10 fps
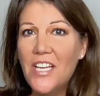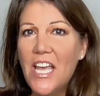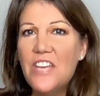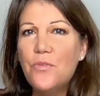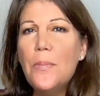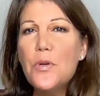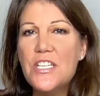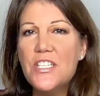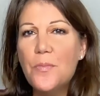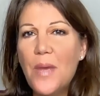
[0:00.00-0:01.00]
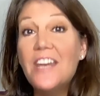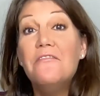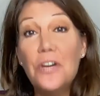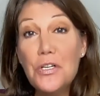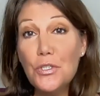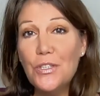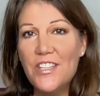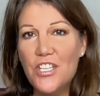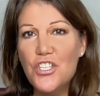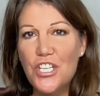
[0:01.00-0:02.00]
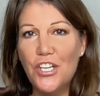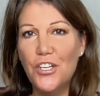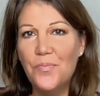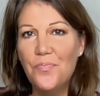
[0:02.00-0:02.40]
if we participated virtually this year.